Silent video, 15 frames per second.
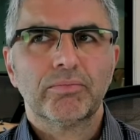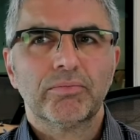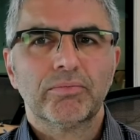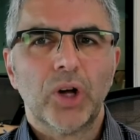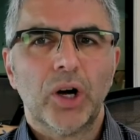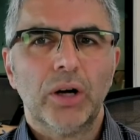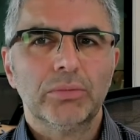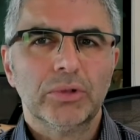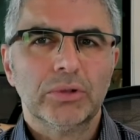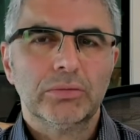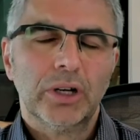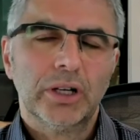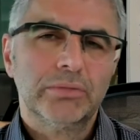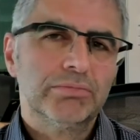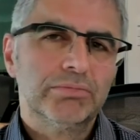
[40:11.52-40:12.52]

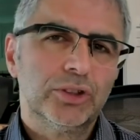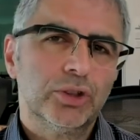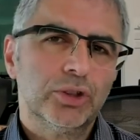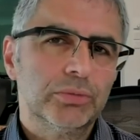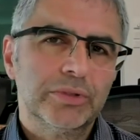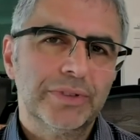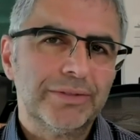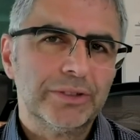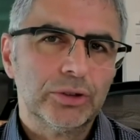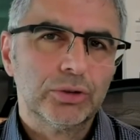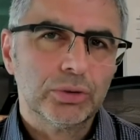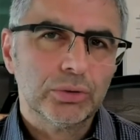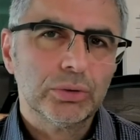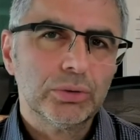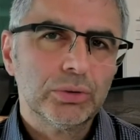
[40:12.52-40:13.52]
In terms of other
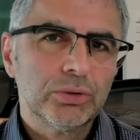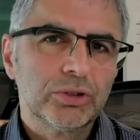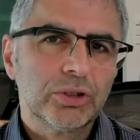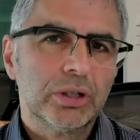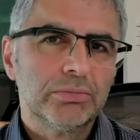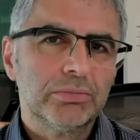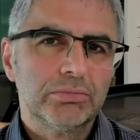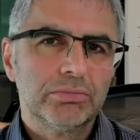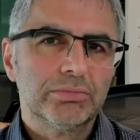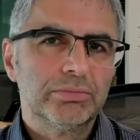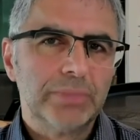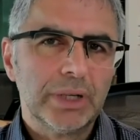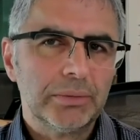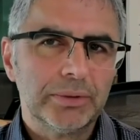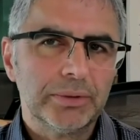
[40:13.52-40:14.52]
tools,
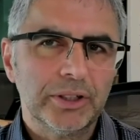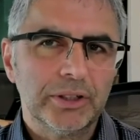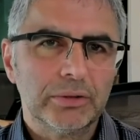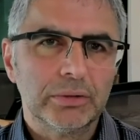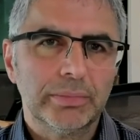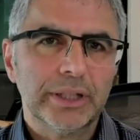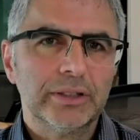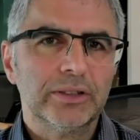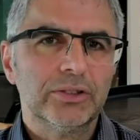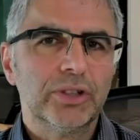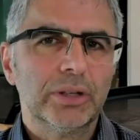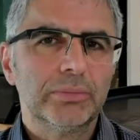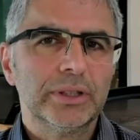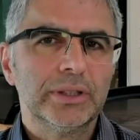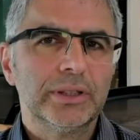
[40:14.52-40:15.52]
maybe Perdita or Ben can
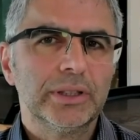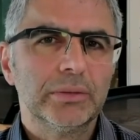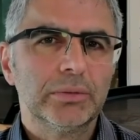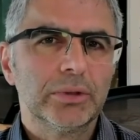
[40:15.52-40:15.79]
jump in there, but